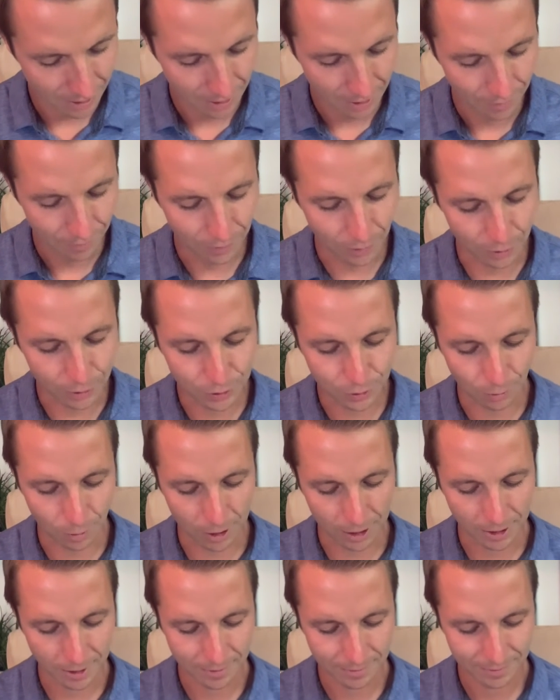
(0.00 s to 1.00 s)
Verse
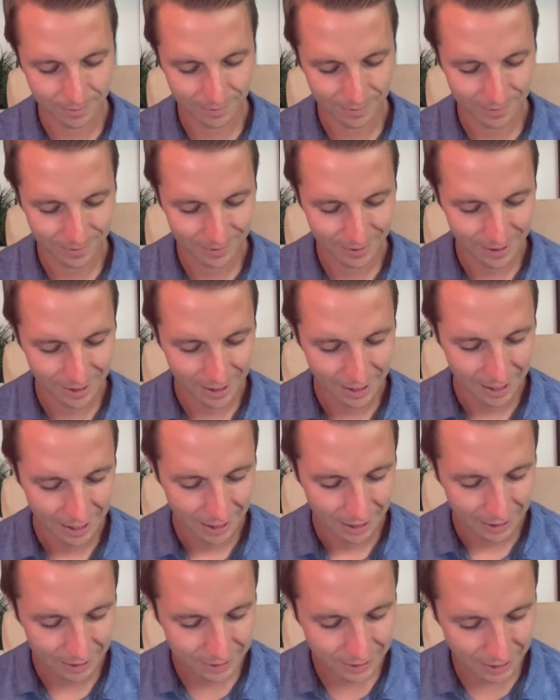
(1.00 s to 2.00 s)
20.
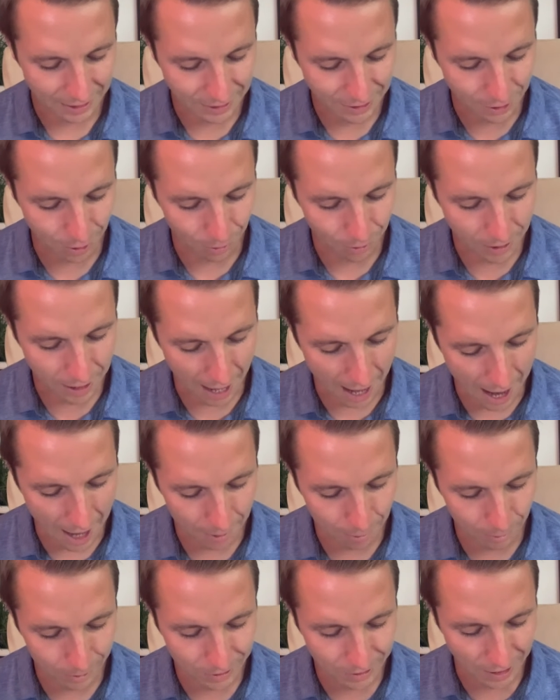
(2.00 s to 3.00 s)
It says, so
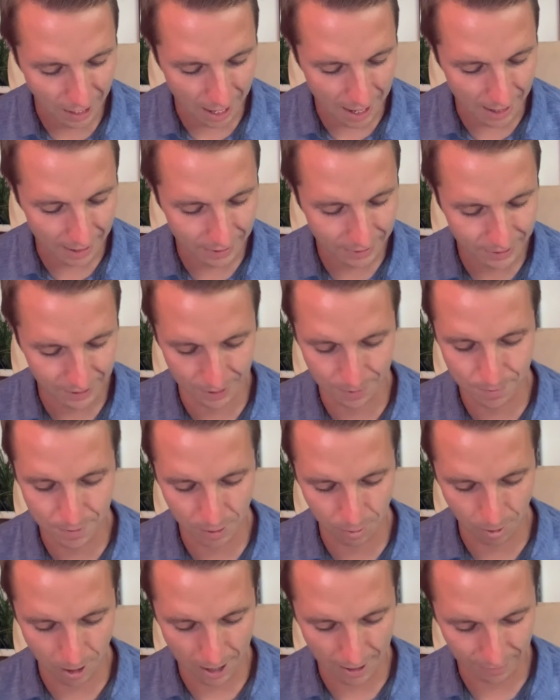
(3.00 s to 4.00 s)
God was kind to the
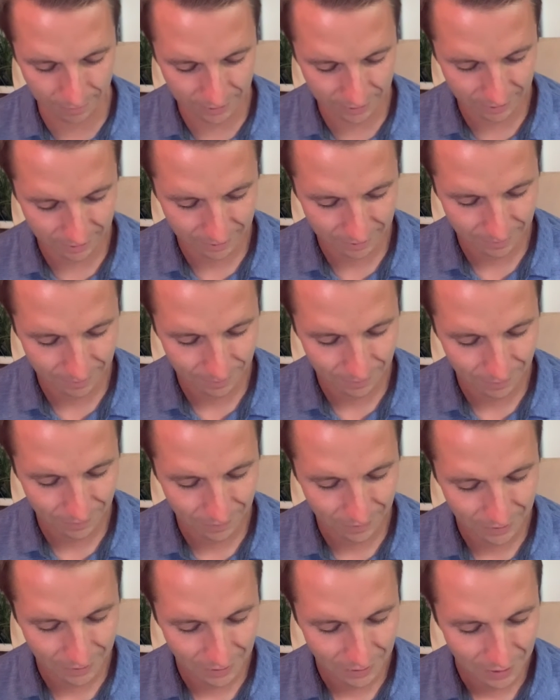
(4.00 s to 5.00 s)
midwives,
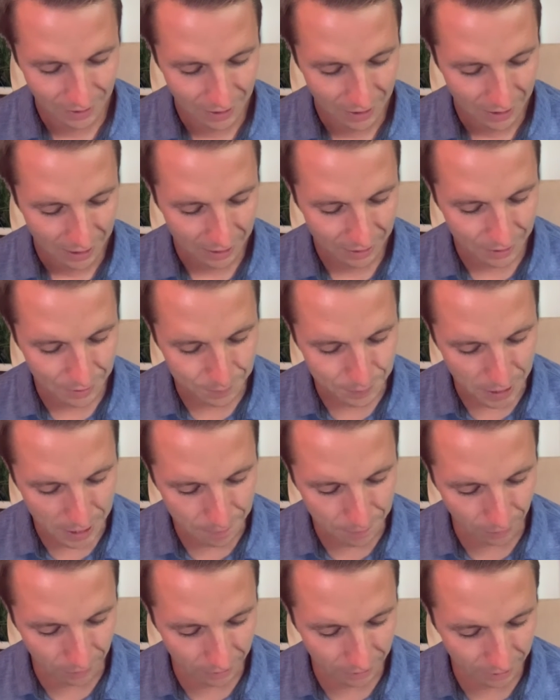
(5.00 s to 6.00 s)
and the
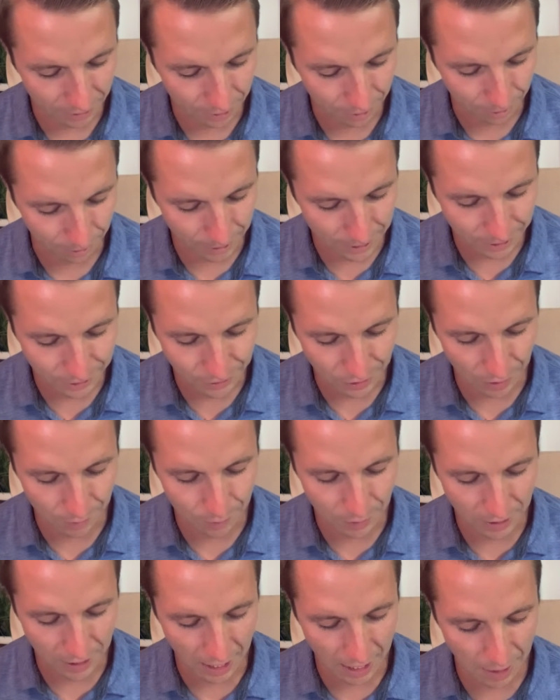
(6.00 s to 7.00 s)
people increased and
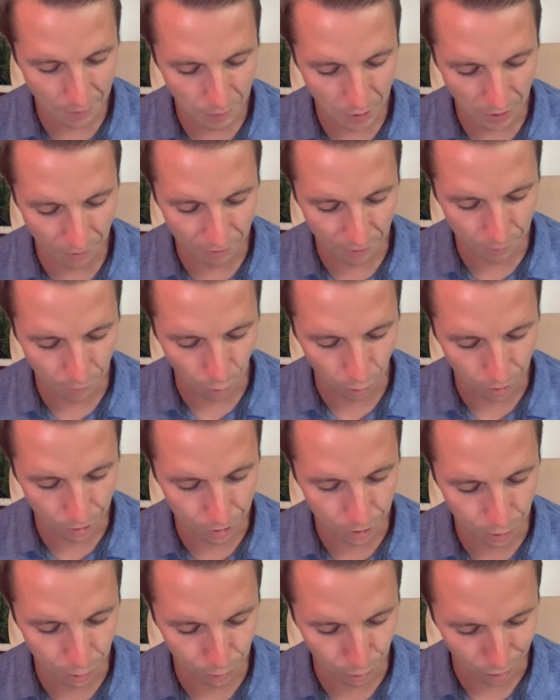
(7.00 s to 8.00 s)
became even more
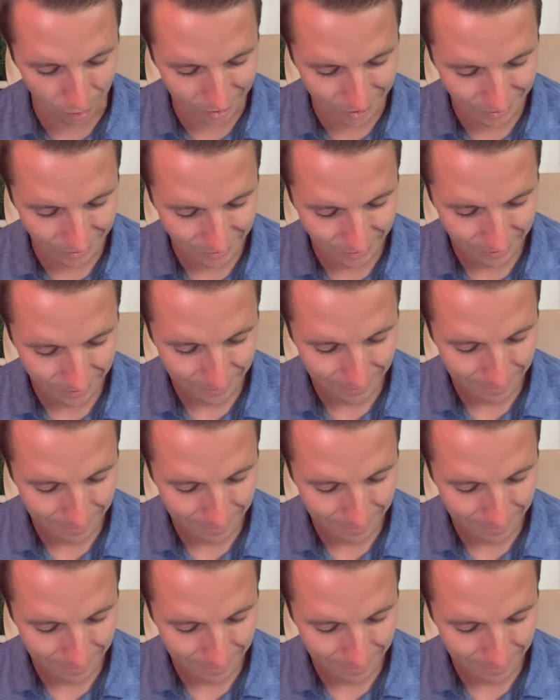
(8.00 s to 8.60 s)
numerous.